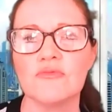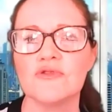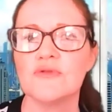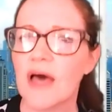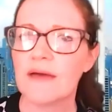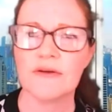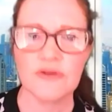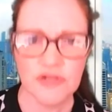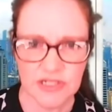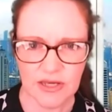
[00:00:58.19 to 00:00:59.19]
do not
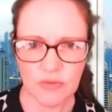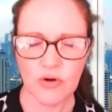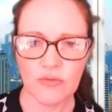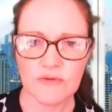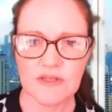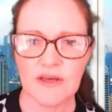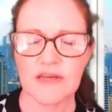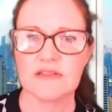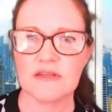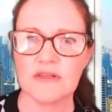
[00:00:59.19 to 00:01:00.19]
understand what it was
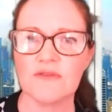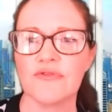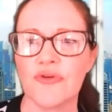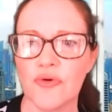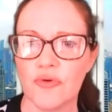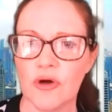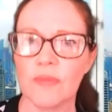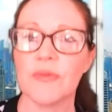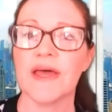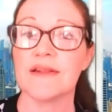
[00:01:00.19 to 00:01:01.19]
like to live through a
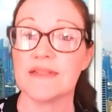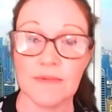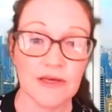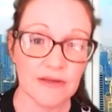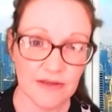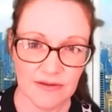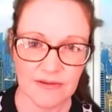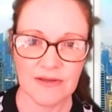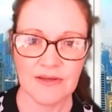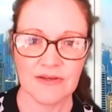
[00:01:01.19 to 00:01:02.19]
pandemic,
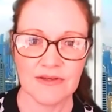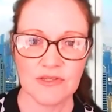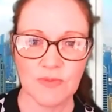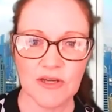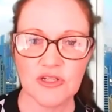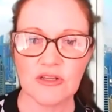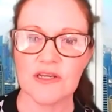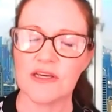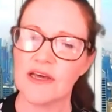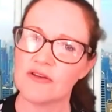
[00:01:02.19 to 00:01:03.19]

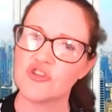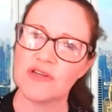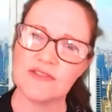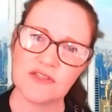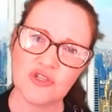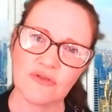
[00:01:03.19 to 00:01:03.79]
especially at a transitional